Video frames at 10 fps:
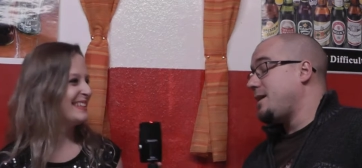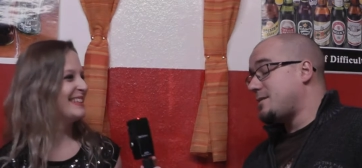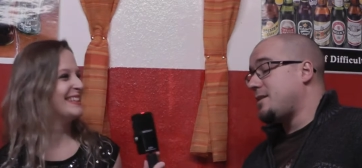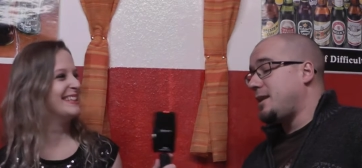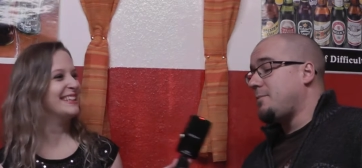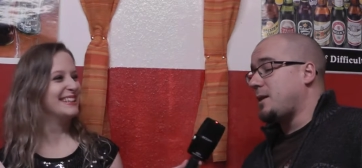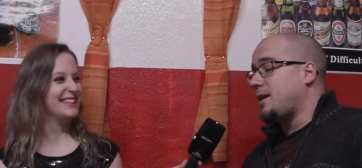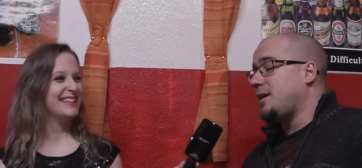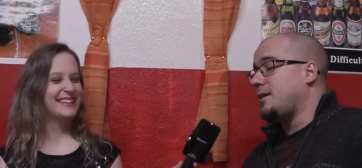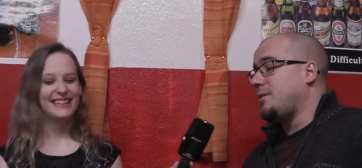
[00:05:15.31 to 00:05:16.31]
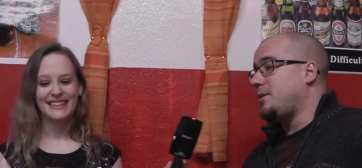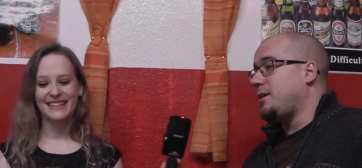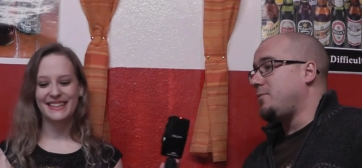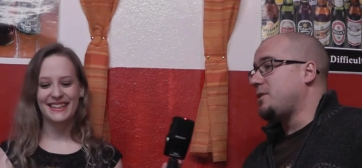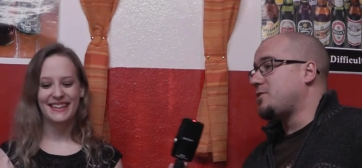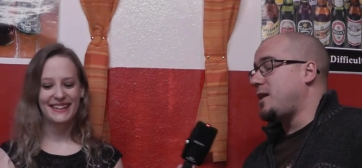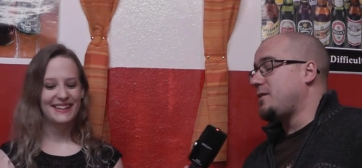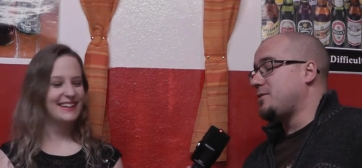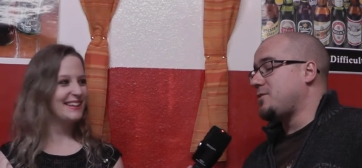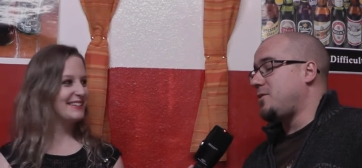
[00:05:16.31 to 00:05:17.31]
Speaker 1: it's an enigma, yeah, and we and we're
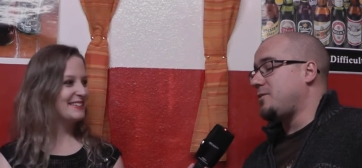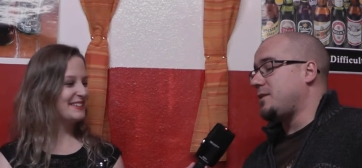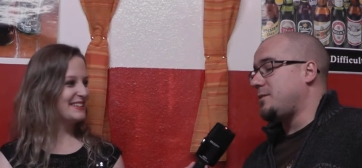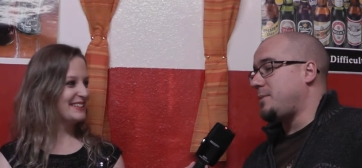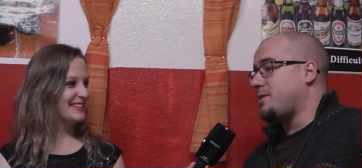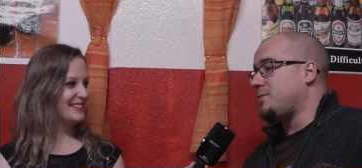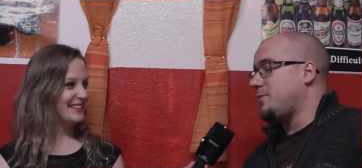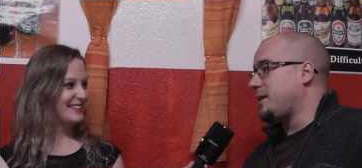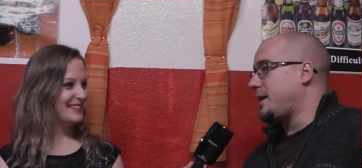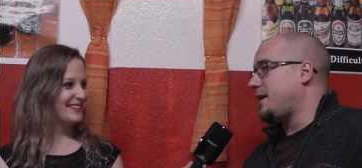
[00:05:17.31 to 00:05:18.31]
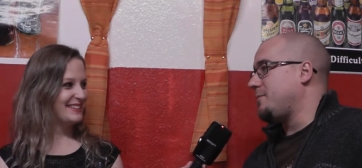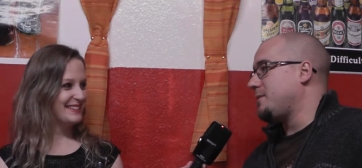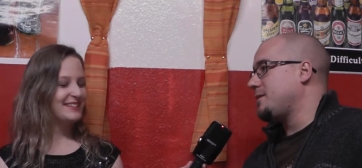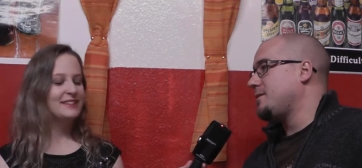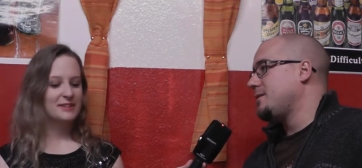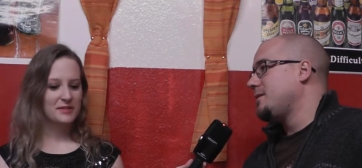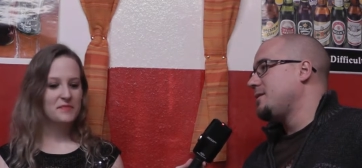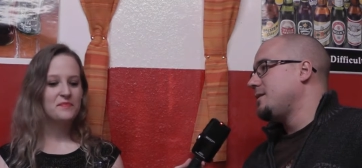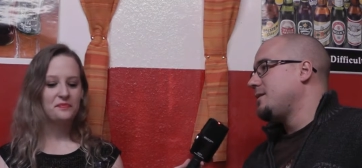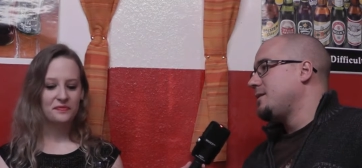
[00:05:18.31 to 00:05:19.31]
trying to solve it the best way we can, but
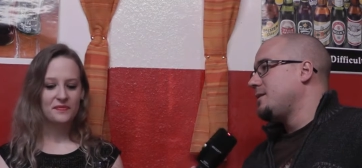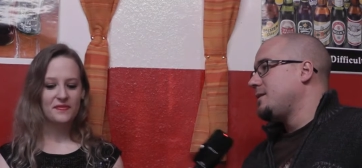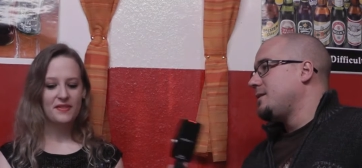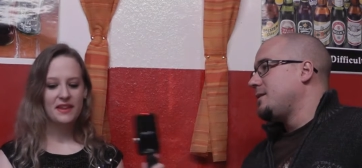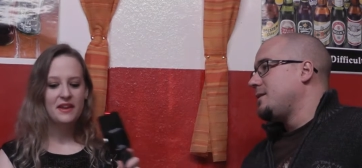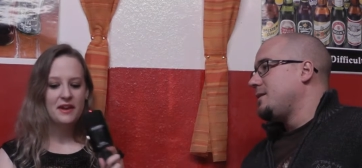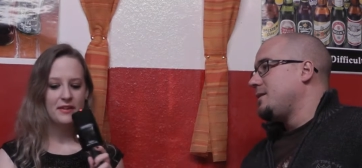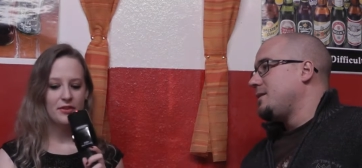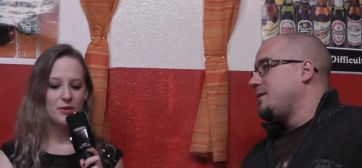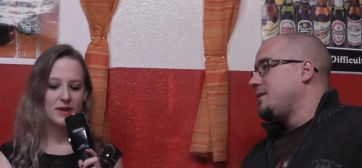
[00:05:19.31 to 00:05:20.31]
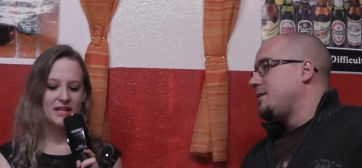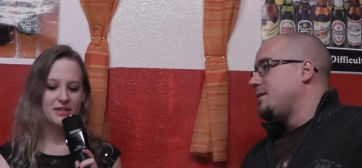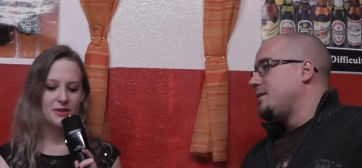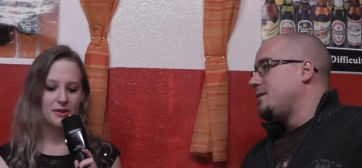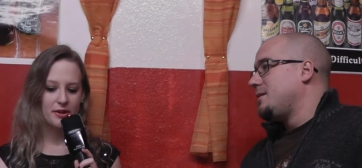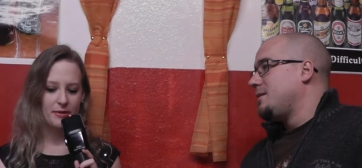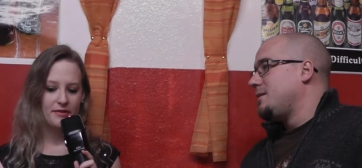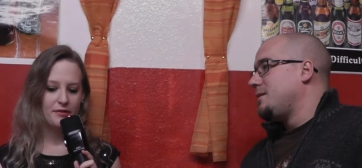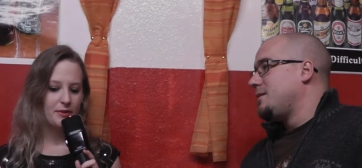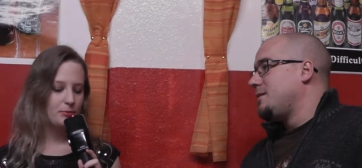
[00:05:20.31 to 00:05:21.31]
Speaker 2: if you look at your
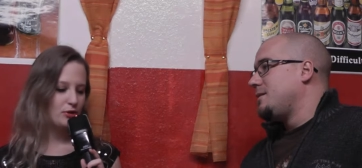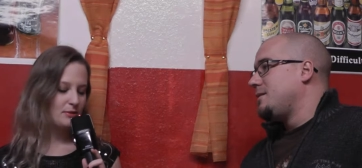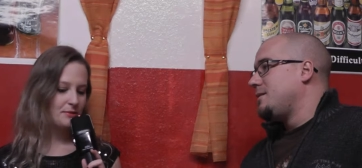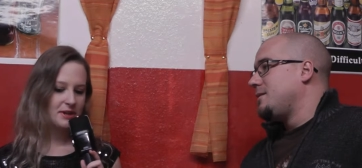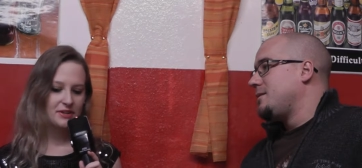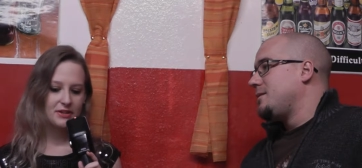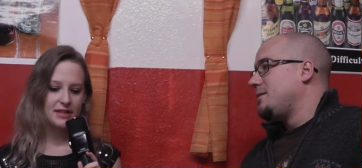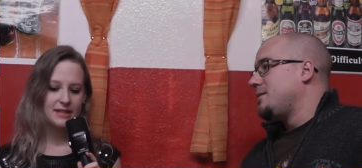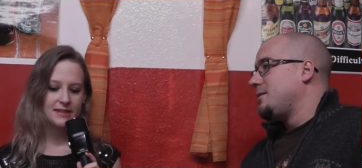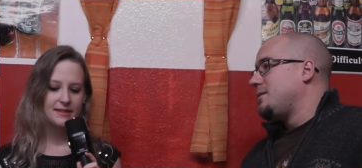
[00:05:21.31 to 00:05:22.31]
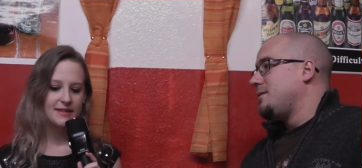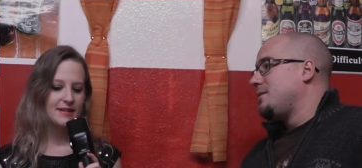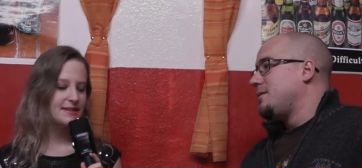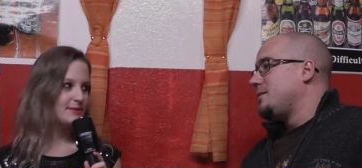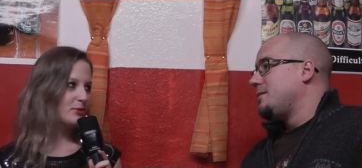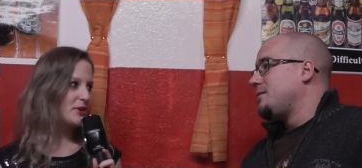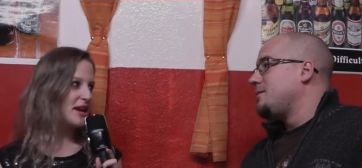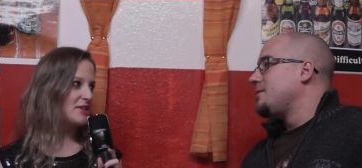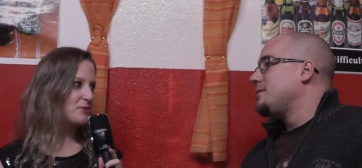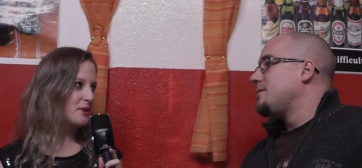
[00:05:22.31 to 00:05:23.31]
current promo pictures, then Simone
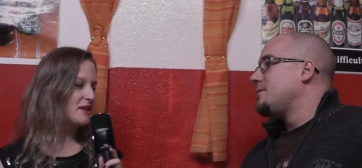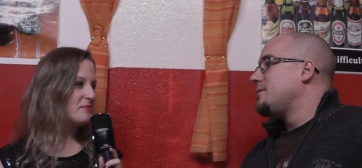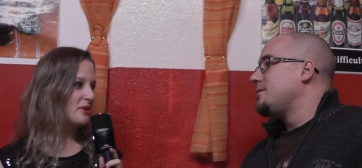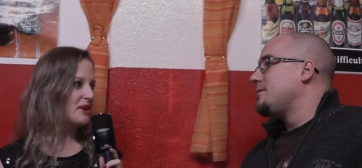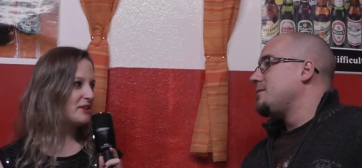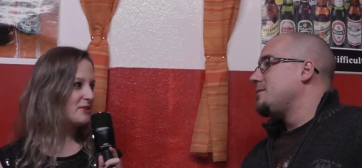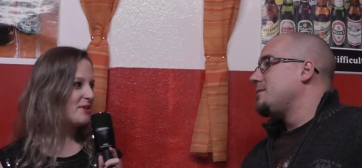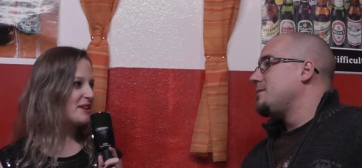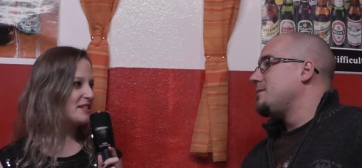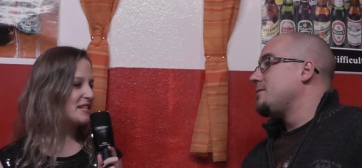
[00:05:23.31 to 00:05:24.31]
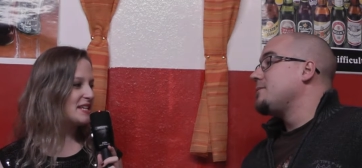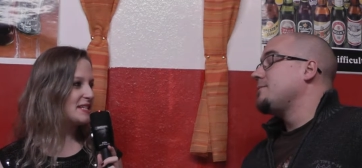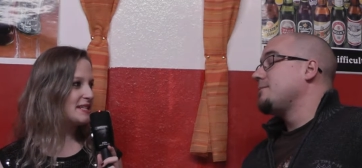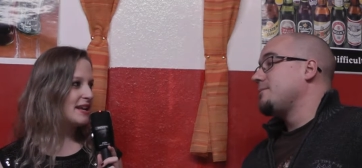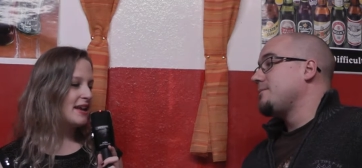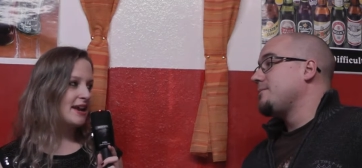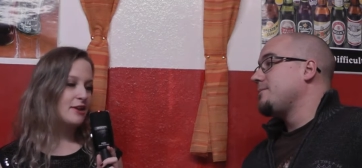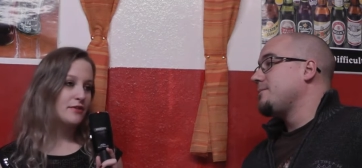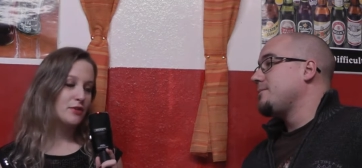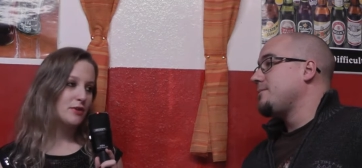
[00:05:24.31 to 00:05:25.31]
has real model qualities,
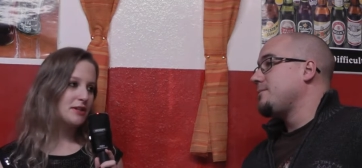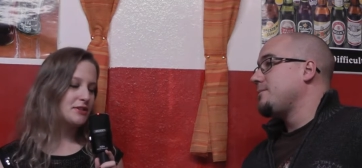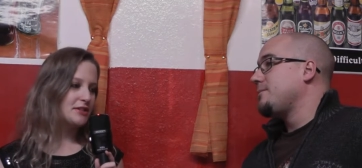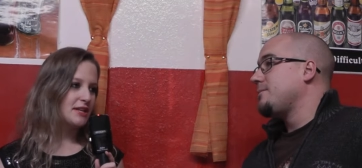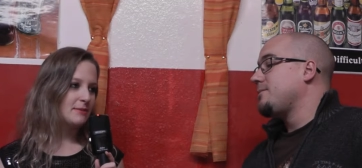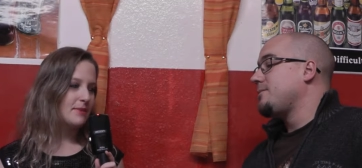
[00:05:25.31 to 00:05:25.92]
and of course she